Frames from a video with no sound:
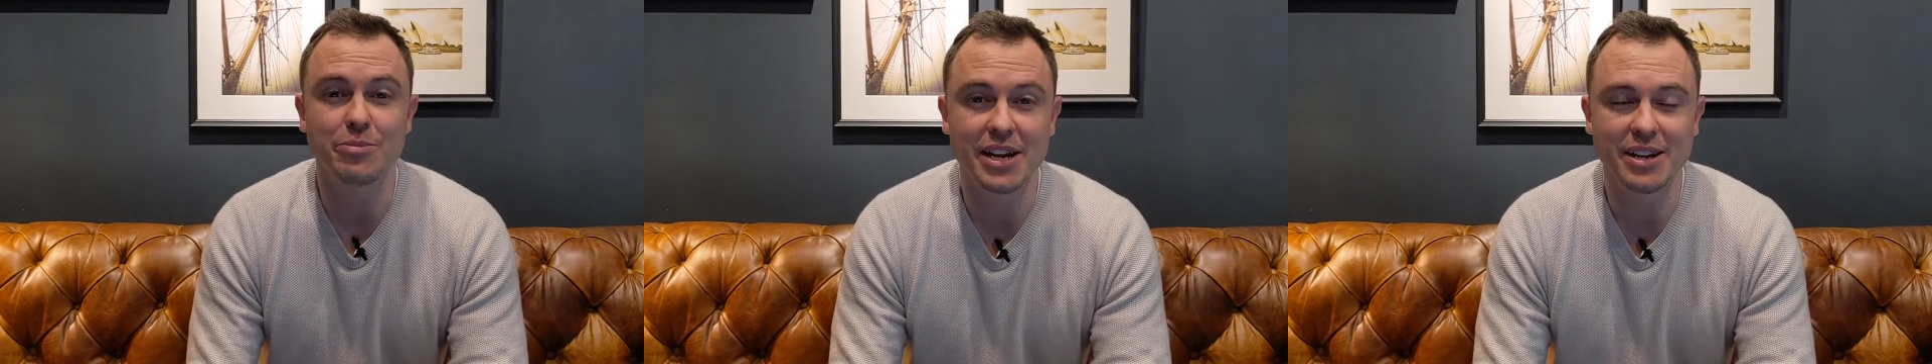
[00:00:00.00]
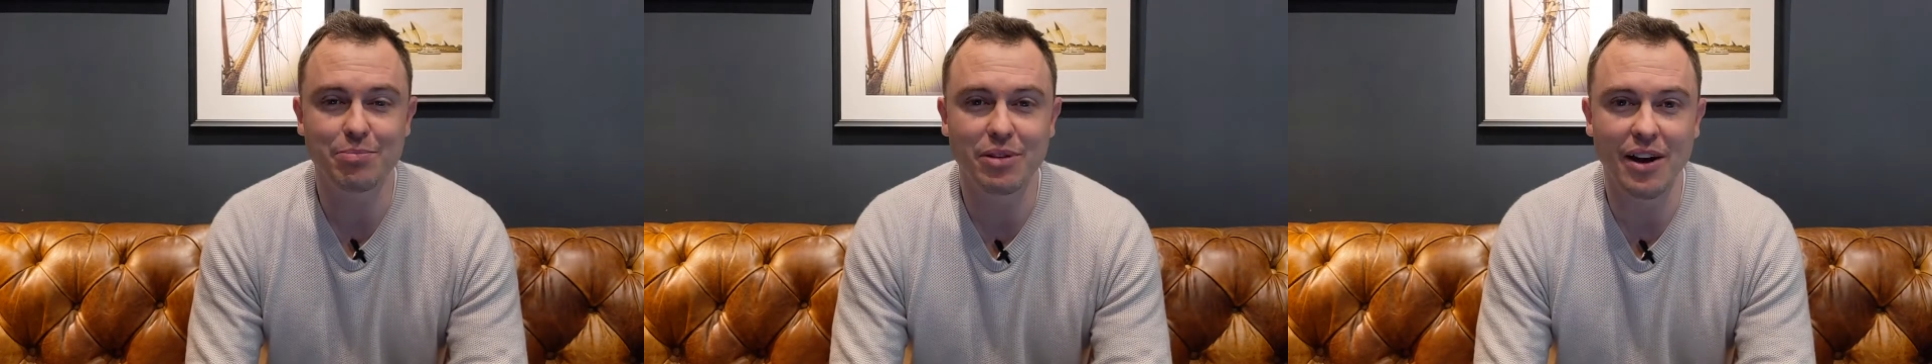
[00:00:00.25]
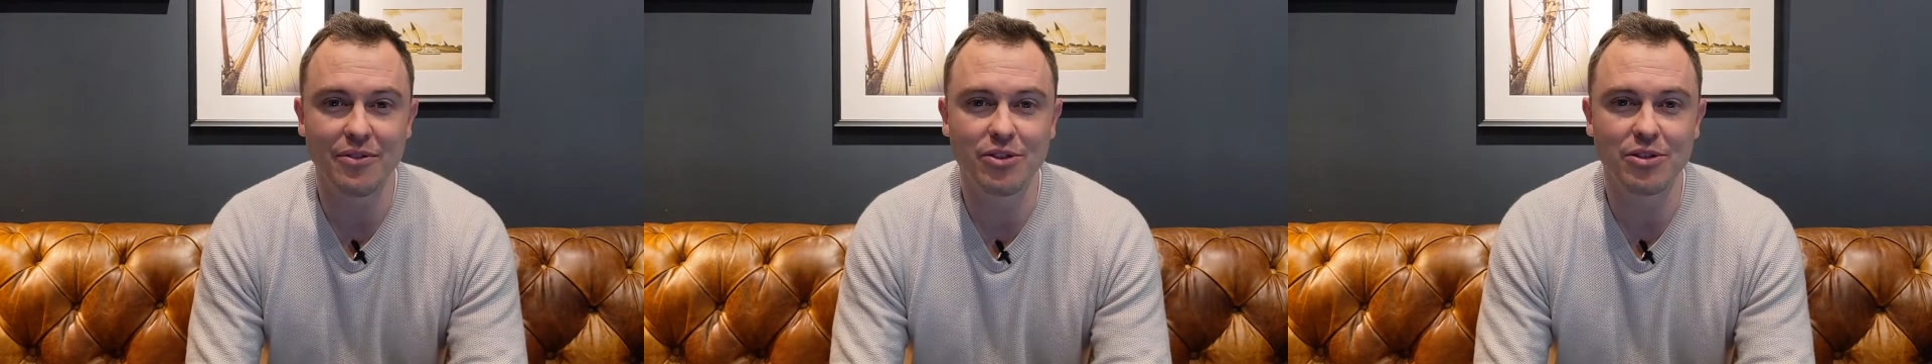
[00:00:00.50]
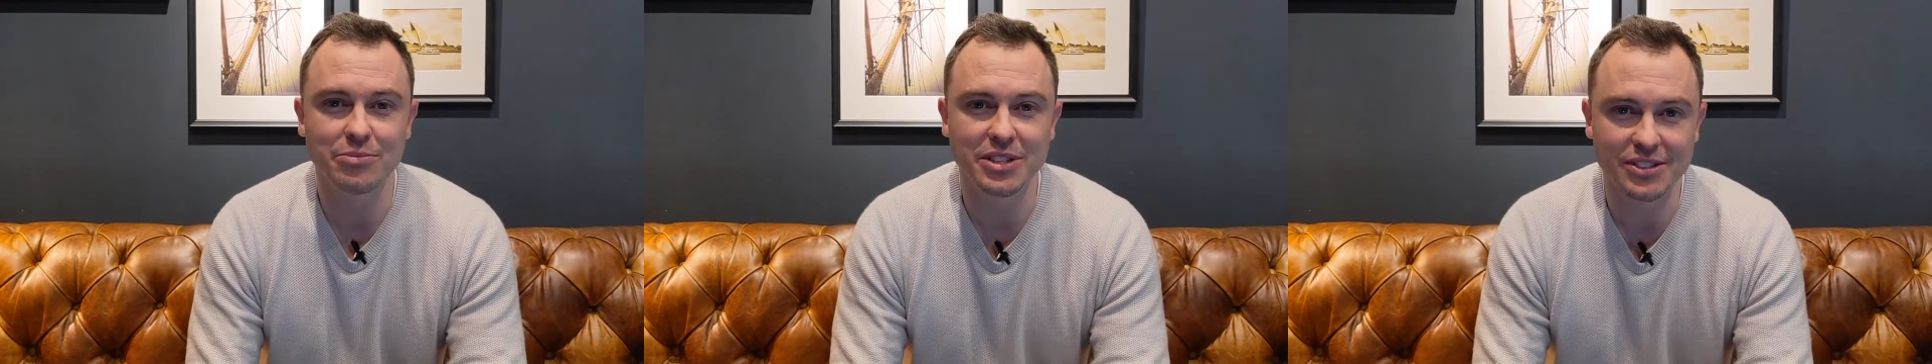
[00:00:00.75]
media
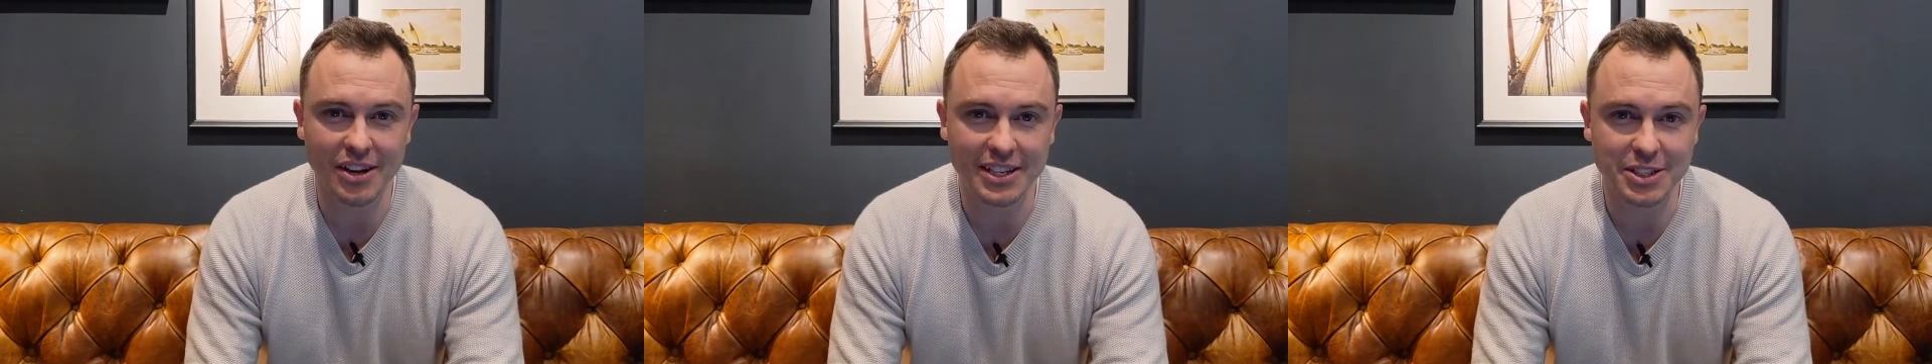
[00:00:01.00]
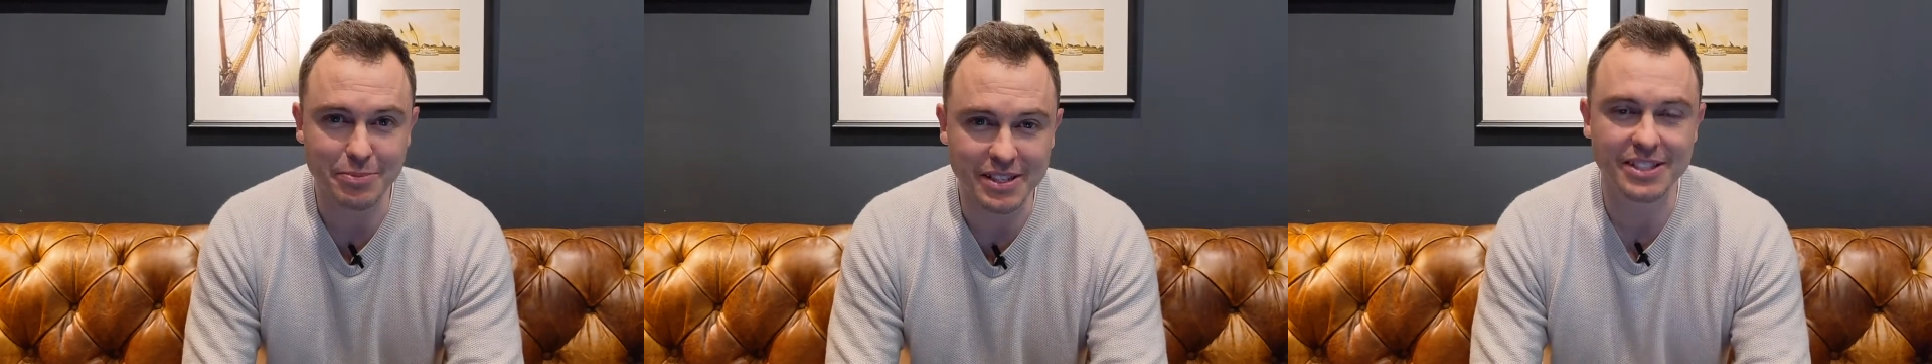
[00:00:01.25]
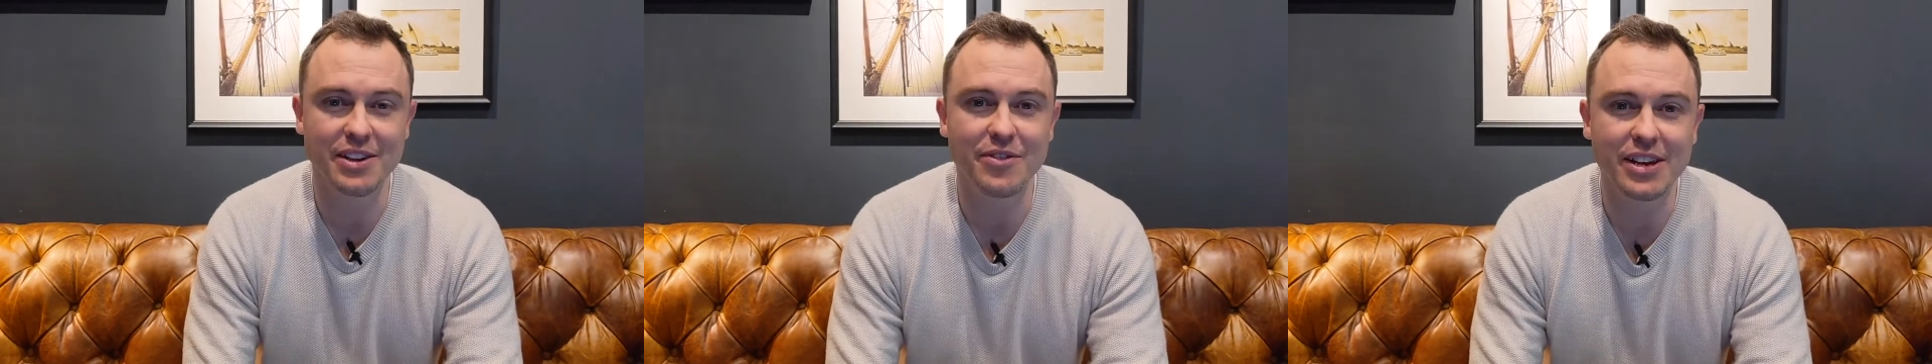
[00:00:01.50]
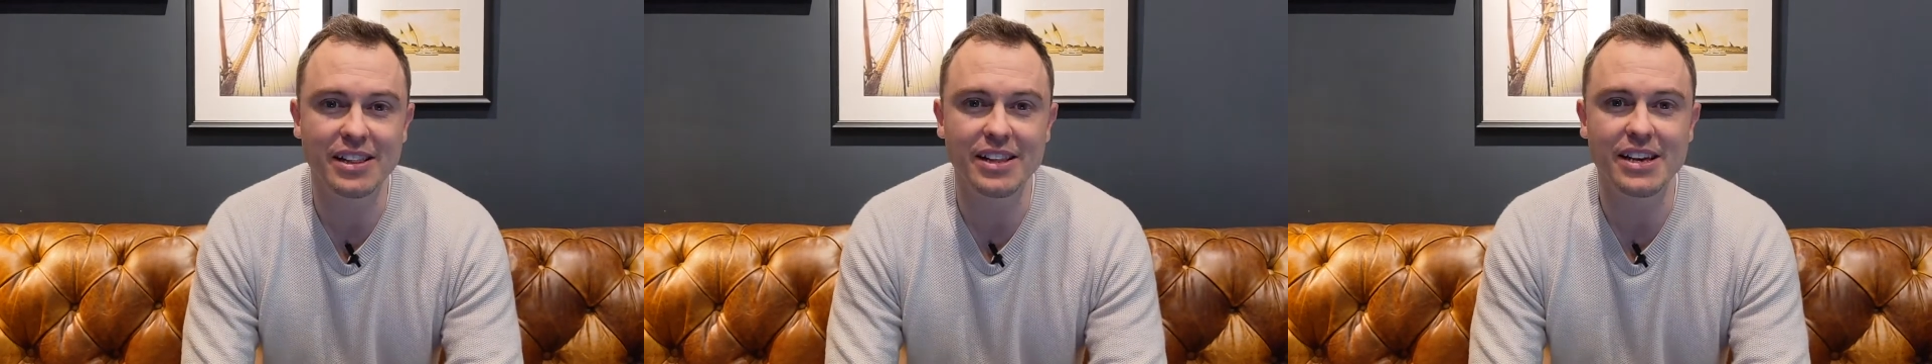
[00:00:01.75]
platform designed
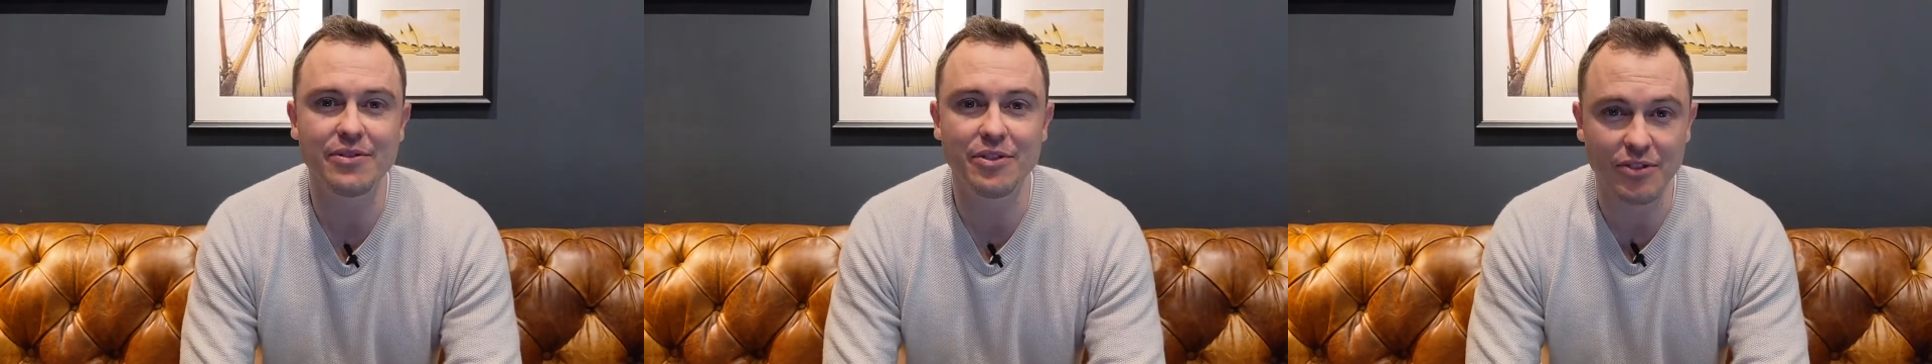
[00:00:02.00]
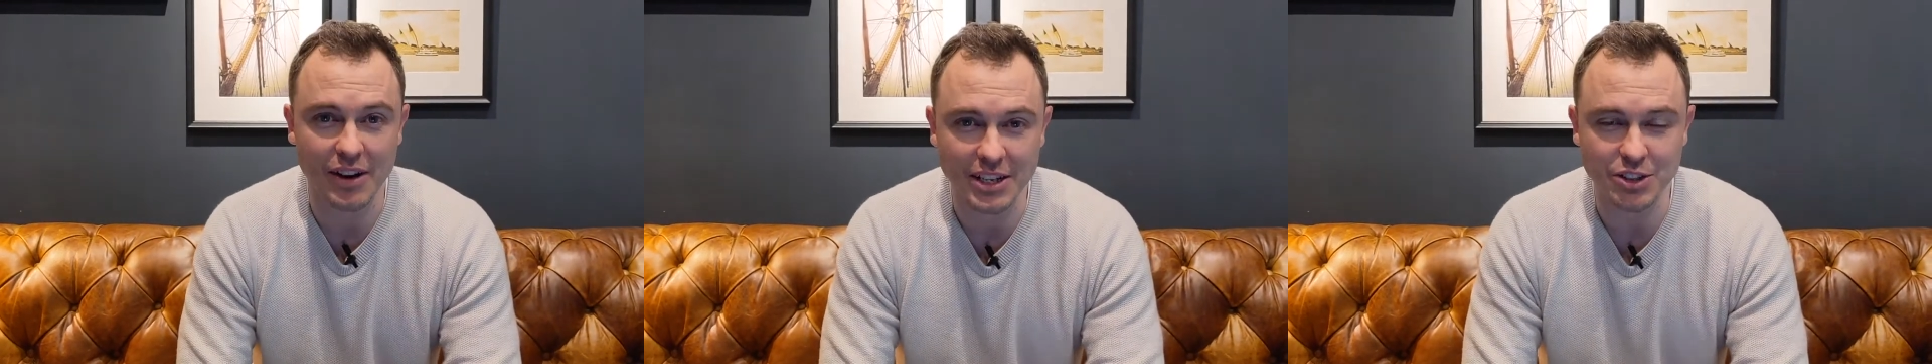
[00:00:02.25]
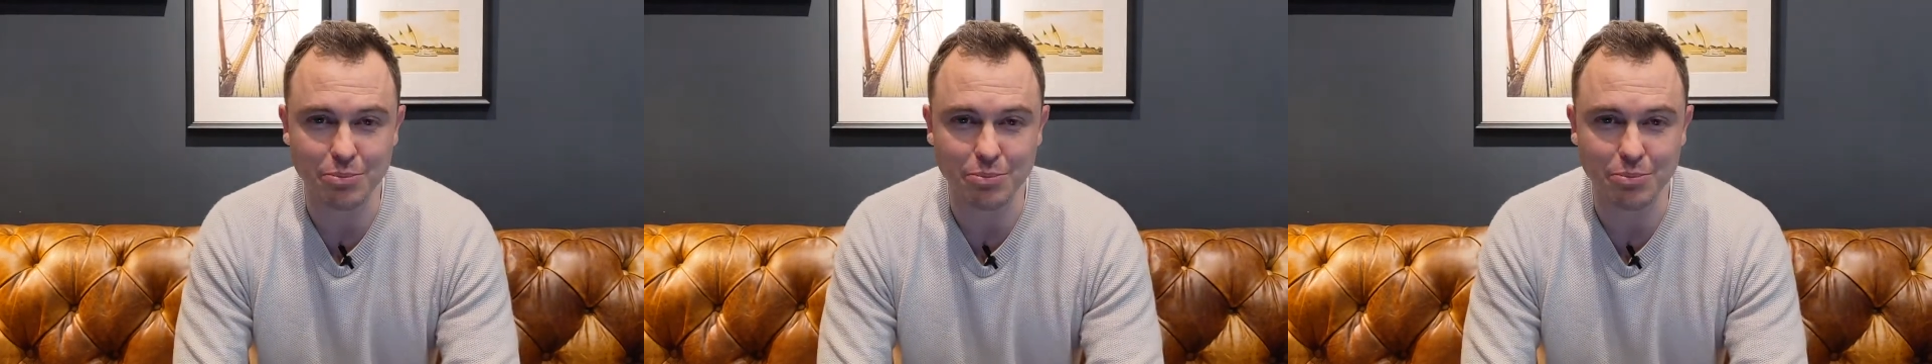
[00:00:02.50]
specifically for financial